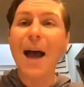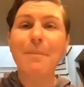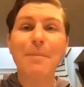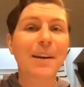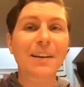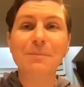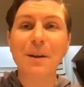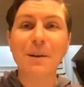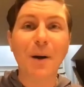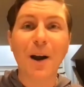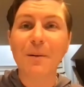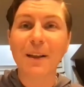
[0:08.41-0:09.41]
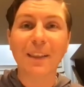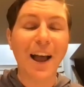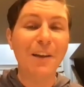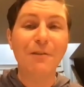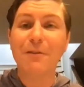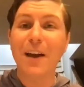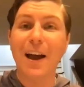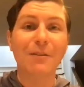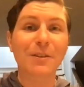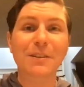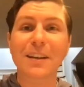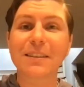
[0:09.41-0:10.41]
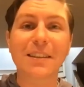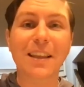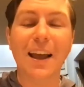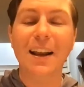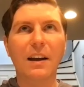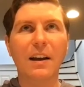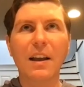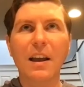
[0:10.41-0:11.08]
Epic has been a part of my life ever since then.